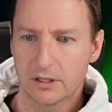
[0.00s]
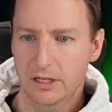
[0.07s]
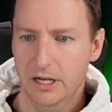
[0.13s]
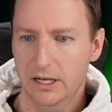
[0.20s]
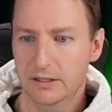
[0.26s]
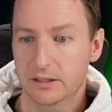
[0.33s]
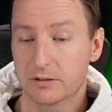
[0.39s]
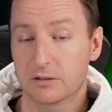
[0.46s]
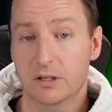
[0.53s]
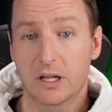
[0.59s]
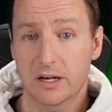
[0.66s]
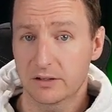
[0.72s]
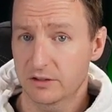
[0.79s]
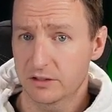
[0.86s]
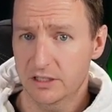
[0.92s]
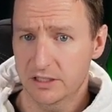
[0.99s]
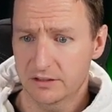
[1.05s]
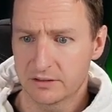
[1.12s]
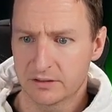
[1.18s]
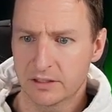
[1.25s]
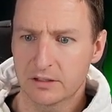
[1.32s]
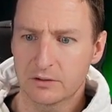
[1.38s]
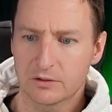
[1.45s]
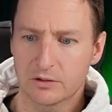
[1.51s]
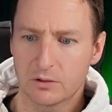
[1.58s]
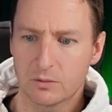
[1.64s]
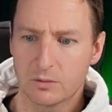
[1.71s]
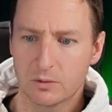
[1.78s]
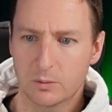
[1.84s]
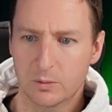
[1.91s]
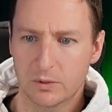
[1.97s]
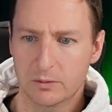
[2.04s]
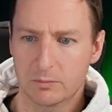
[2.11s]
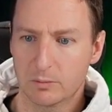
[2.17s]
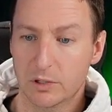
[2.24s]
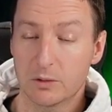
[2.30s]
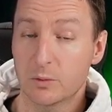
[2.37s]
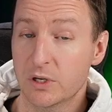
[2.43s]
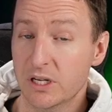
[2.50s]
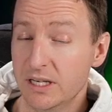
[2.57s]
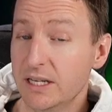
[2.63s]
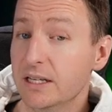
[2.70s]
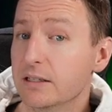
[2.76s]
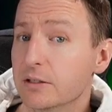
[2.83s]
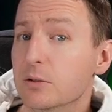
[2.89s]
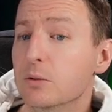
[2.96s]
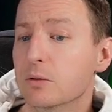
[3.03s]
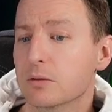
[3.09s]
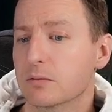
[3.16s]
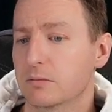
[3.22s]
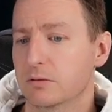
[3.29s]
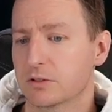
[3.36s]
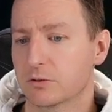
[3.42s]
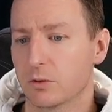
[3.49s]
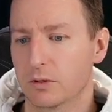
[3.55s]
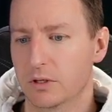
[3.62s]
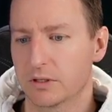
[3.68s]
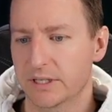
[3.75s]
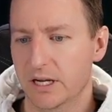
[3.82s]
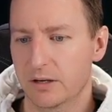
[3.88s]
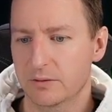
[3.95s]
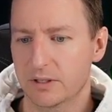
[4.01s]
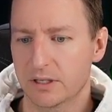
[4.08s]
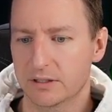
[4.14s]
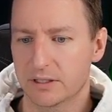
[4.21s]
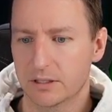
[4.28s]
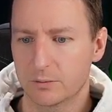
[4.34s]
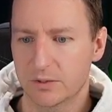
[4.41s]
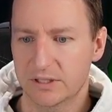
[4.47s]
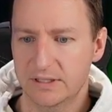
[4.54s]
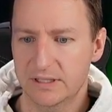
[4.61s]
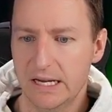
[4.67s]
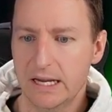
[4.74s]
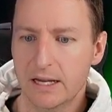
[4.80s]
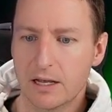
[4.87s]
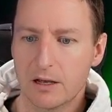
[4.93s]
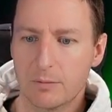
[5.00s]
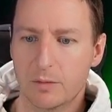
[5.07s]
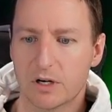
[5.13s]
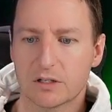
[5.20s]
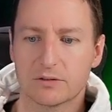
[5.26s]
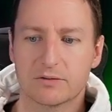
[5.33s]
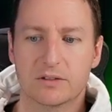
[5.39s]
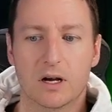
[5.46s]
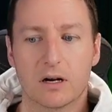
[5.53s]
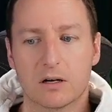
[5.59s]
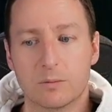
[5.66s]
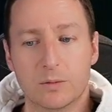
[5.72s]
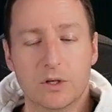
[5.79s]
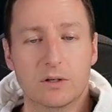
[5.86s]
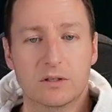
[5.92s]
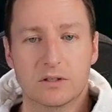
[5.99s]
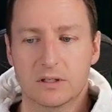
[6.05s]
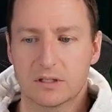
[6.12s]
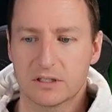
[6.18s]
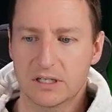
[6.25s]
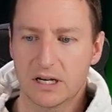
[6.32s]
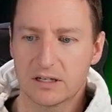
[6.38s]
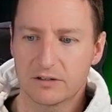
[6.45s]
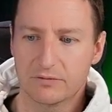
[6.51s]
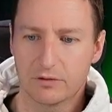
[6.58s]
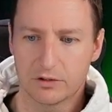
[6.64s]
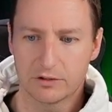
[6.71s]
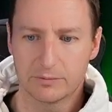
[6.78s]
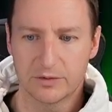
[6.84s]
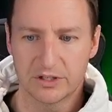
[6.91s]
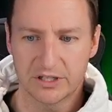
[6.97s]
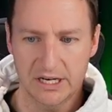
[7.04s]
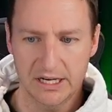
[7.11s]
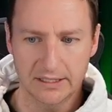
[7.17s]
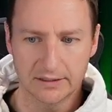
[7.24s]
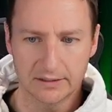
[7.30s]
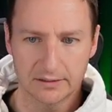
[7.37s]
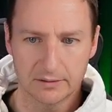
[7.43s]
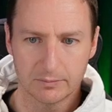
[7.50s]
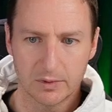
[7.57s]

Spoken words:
And there's a lot of suggestions here, but we need to scroll on down until we see Microsoft.compute/virtual machines.